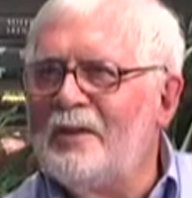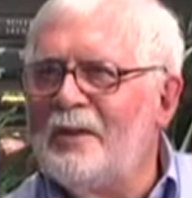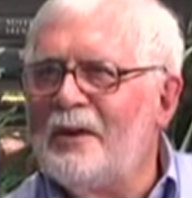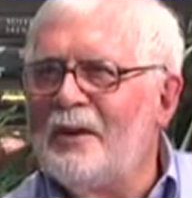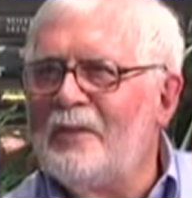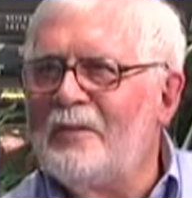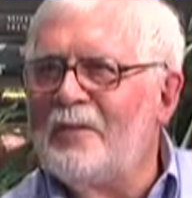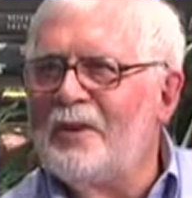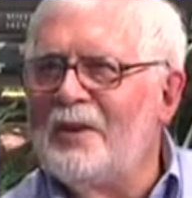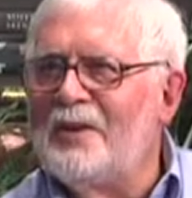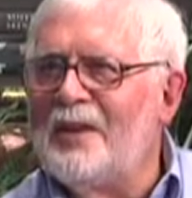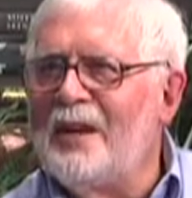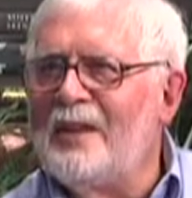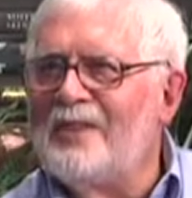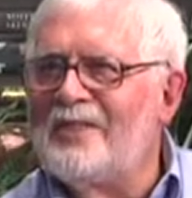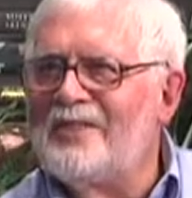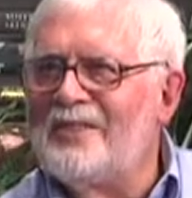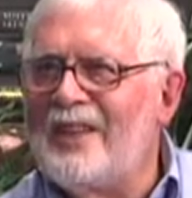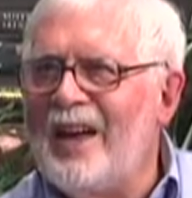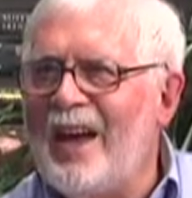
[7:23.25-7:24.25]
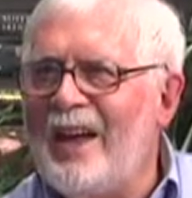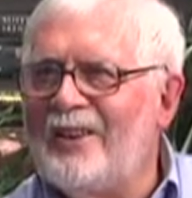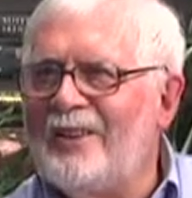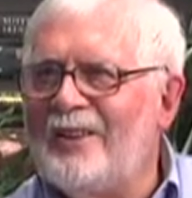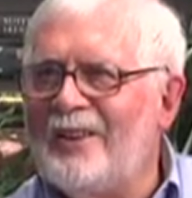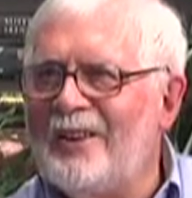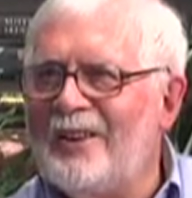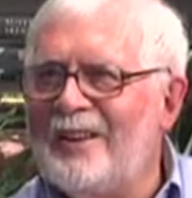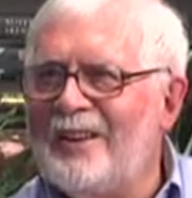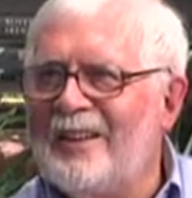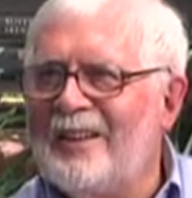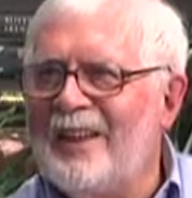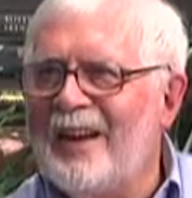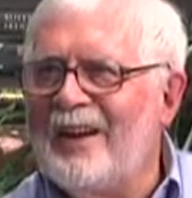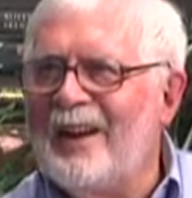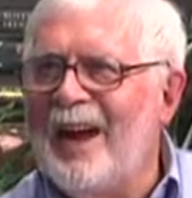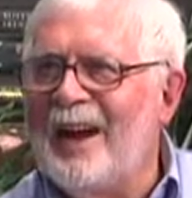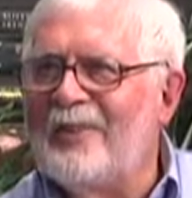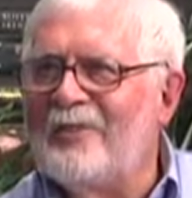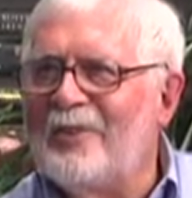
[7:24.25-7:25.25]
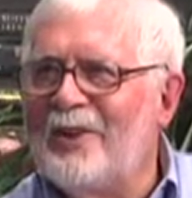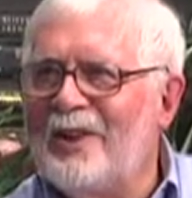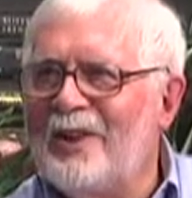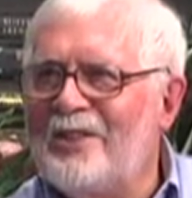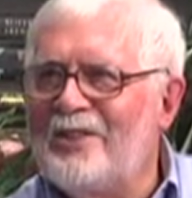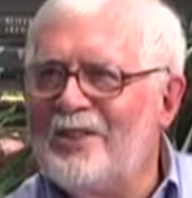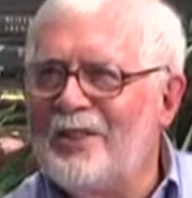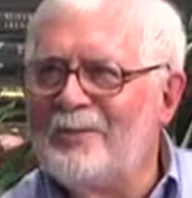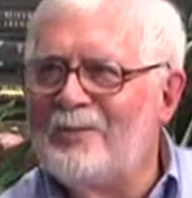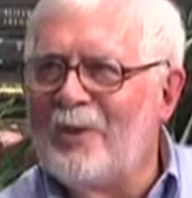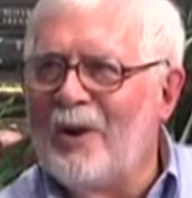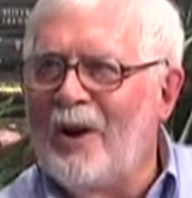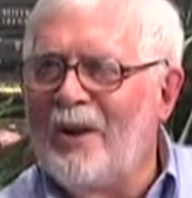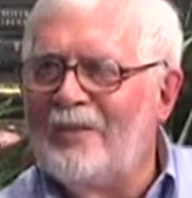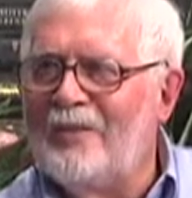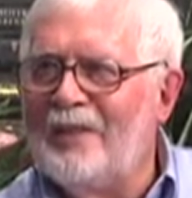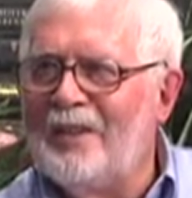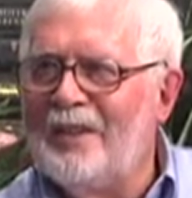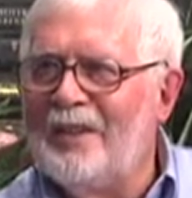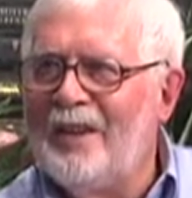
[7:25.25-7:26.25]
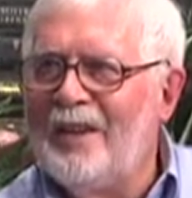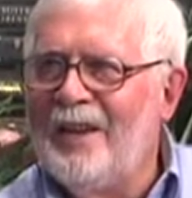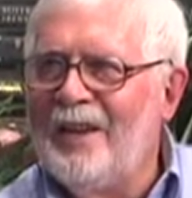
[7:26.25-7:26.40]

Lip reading: of the standard, that average profit,